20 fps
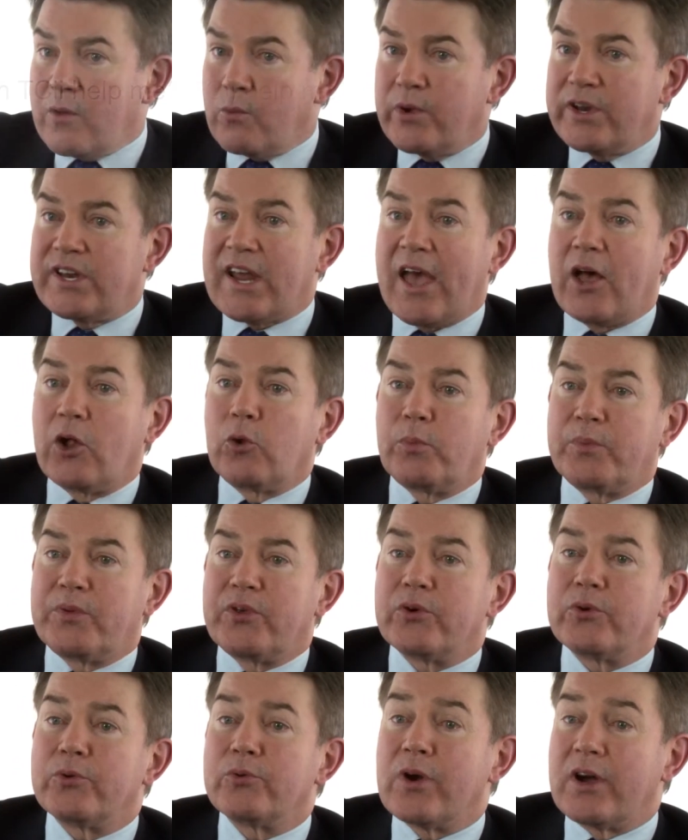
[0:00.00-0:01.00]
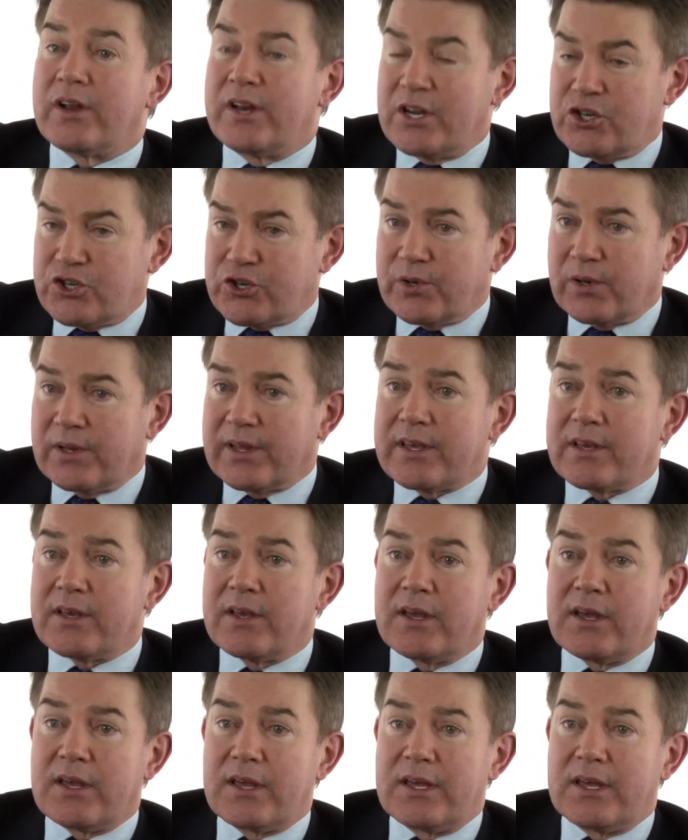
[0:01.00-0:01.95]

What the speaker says: we'd help you initially